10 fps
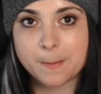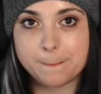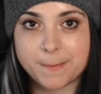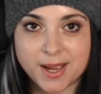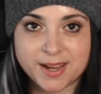
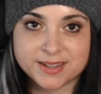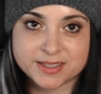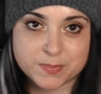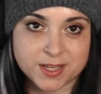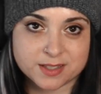Maya
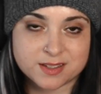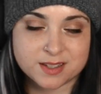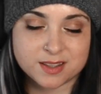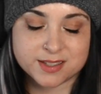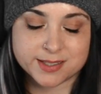explains
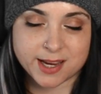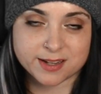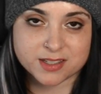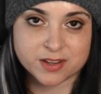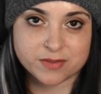to the
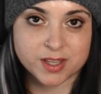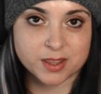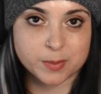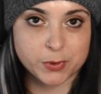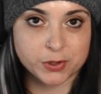detective
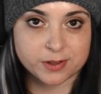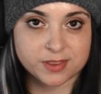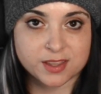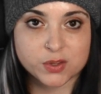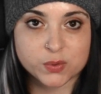in the book
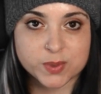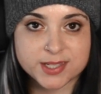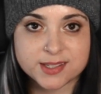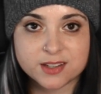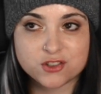that the
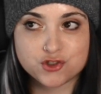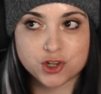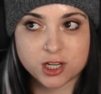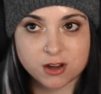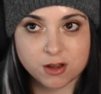reason
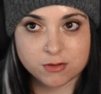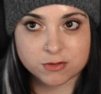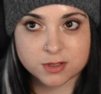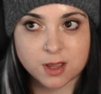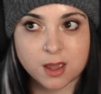she
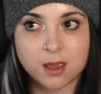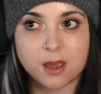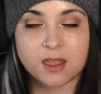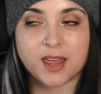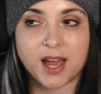knows
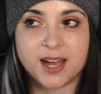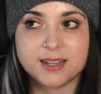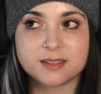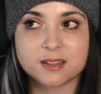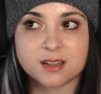
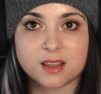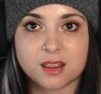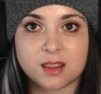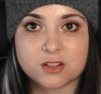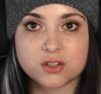that
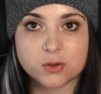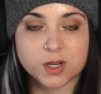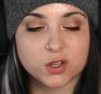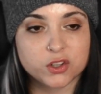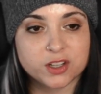the
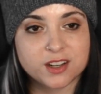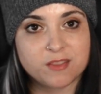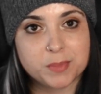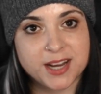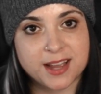shooting couldn't
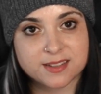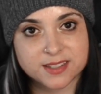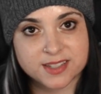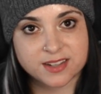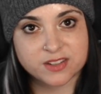have been
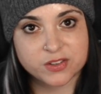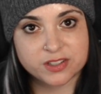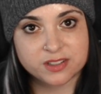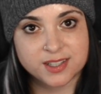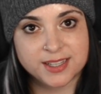
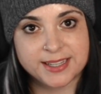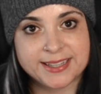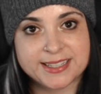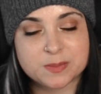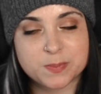accidental
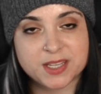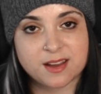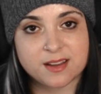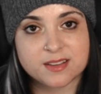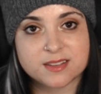is
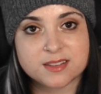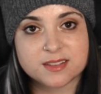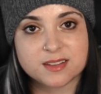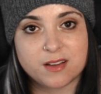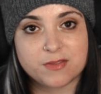
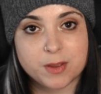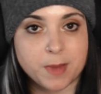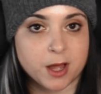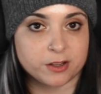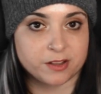because of the
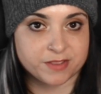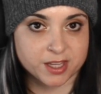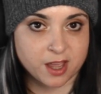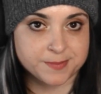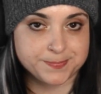model of the
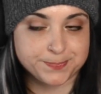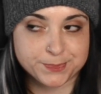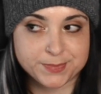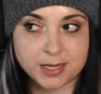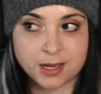gun.
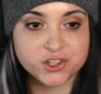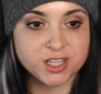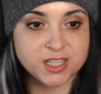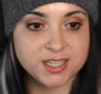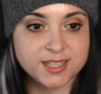
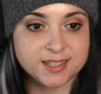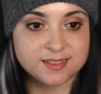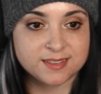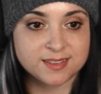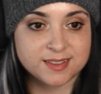She
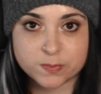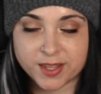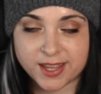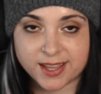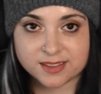
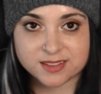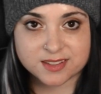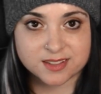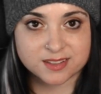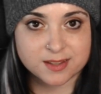
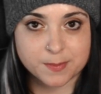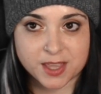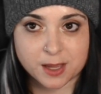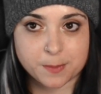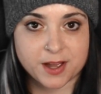explains
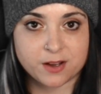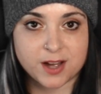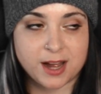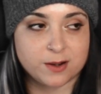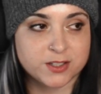something
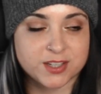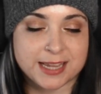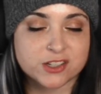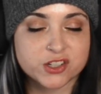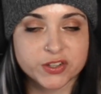about how it
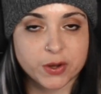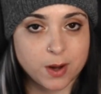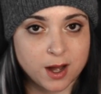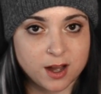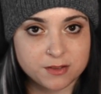can't just go
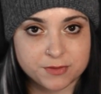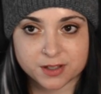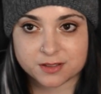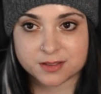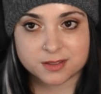off,
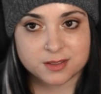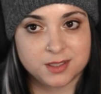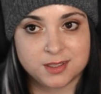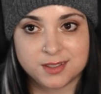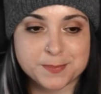there's
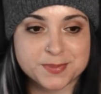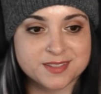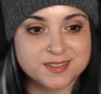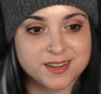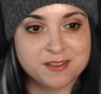
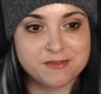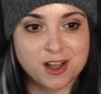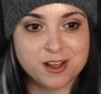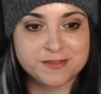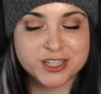steps
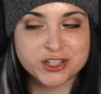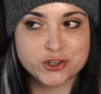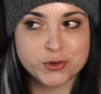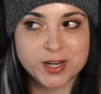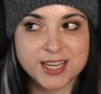involved in
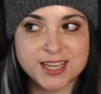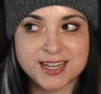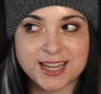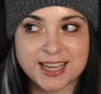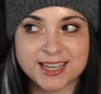shooting
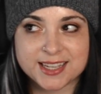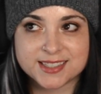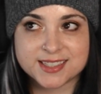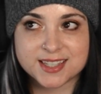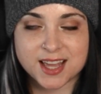it,
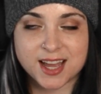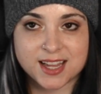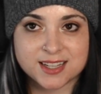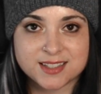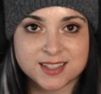and
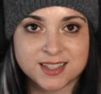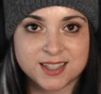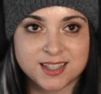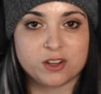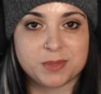that
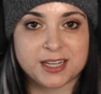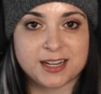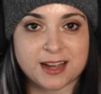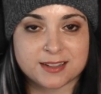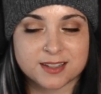it couldn't have been
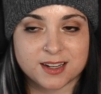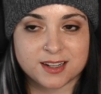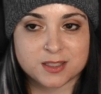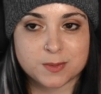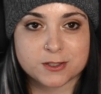an
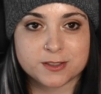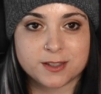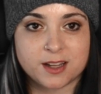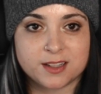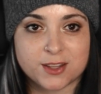accident, especially
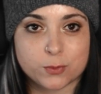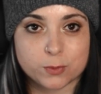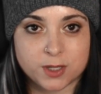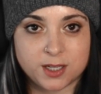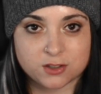not
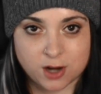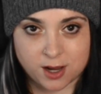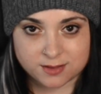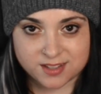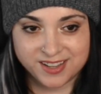3
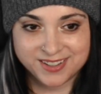shots.